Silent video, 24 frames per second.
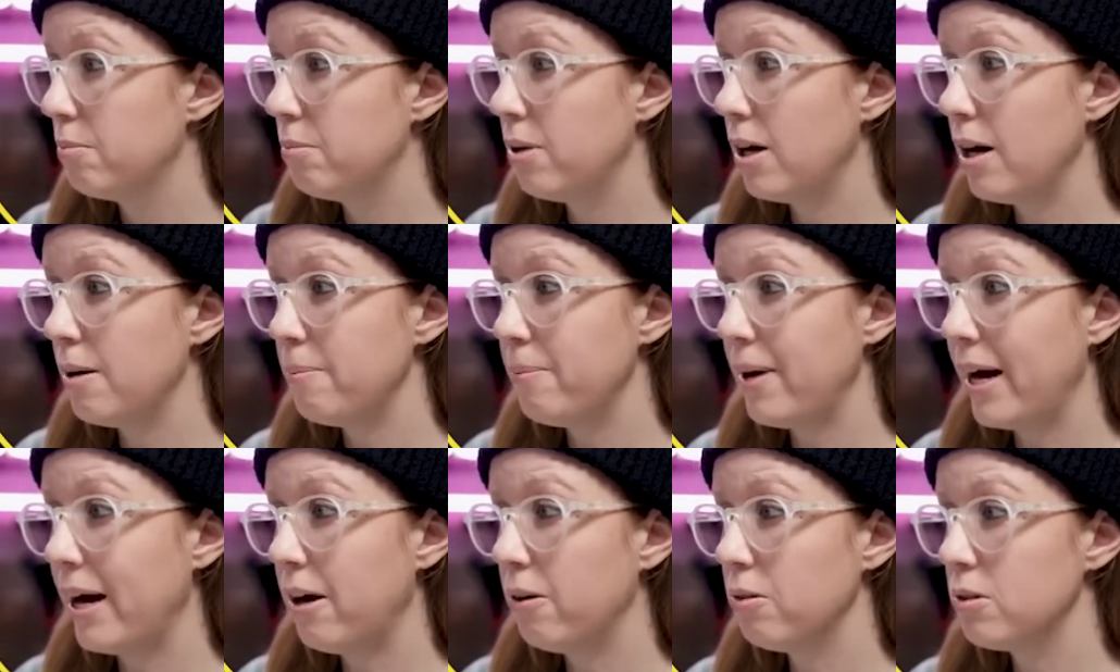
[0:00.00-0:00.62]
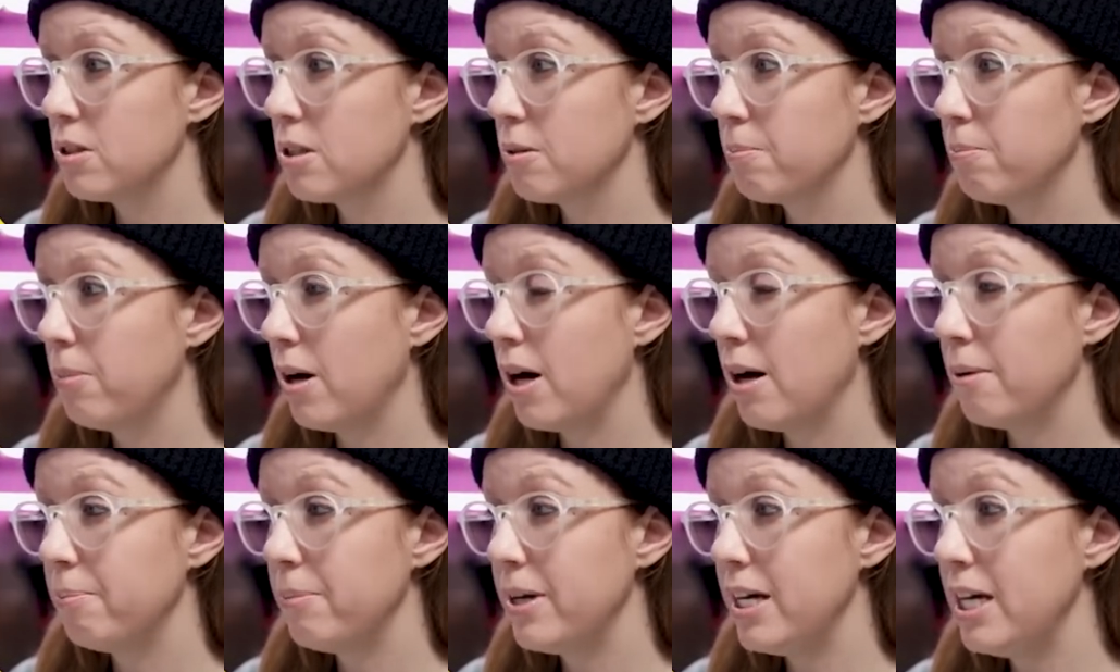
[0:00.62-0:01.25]
pop out,
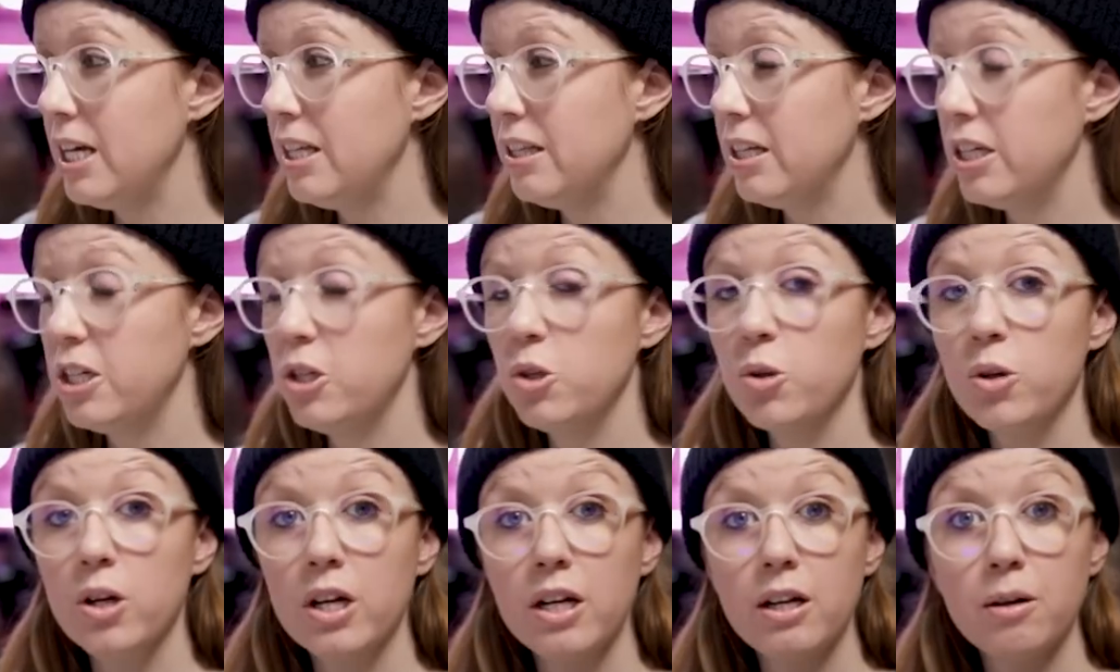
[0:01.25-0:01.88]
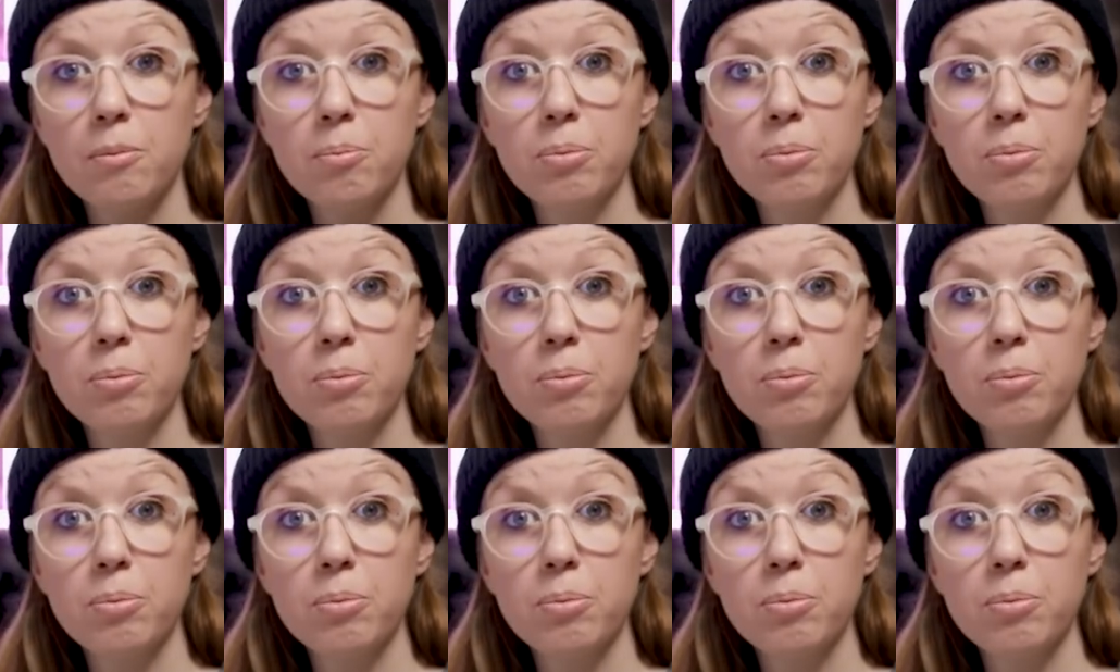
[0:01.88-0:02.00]
pop in, that you can